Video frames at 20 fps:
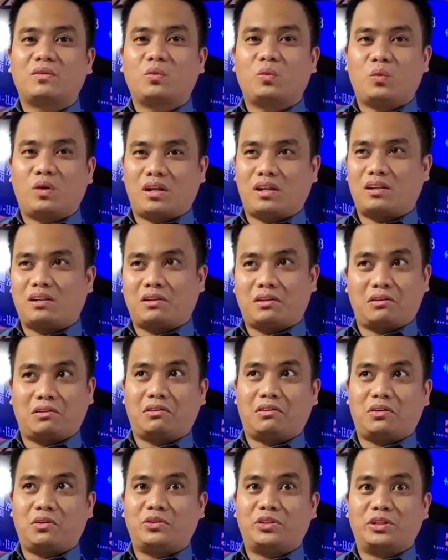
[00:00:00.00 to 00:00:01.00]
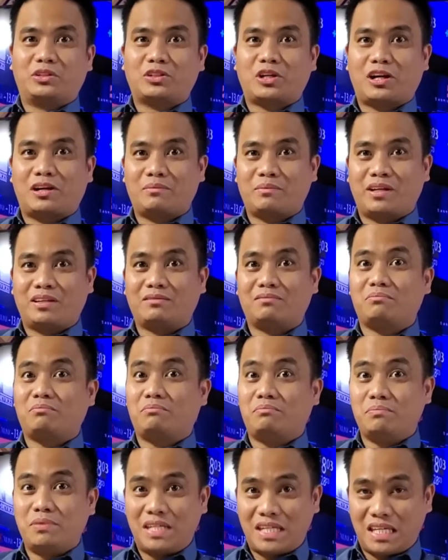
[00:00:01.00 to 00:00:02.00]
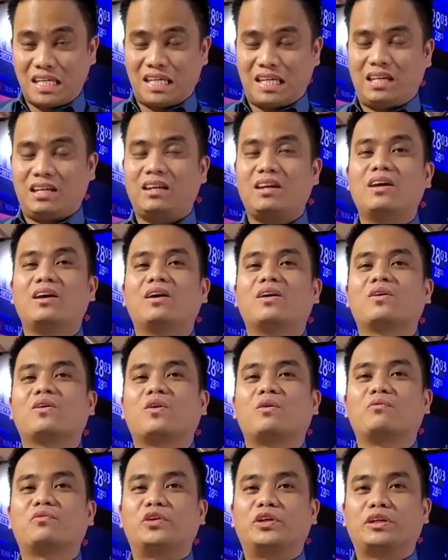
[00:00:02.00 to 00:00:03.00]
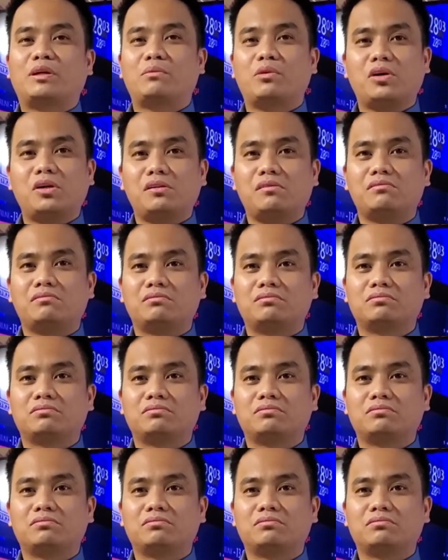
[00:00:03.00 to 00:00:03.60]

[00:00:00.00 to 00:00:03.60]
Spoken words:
Will your retirement be comfortable?